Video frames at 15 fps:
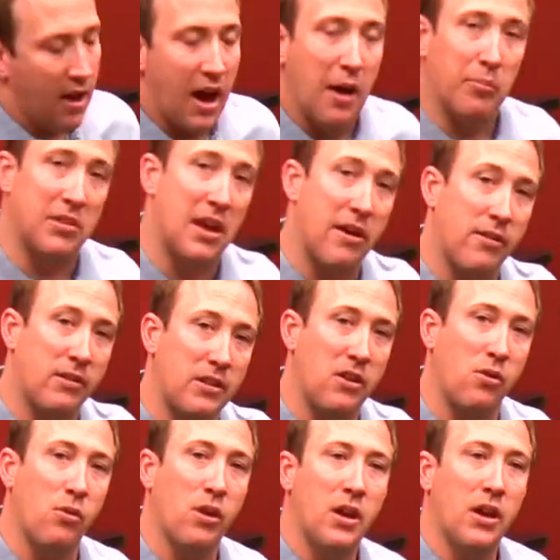I'm telling
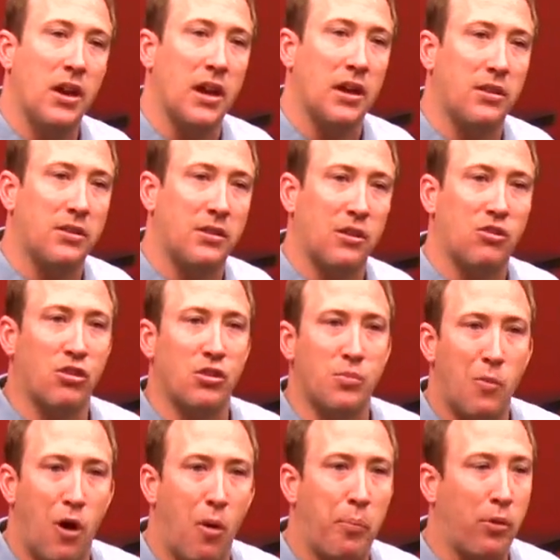you, it's such a
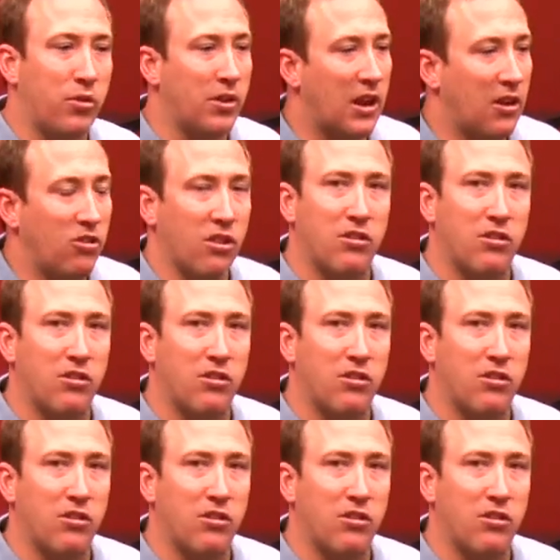small percentage.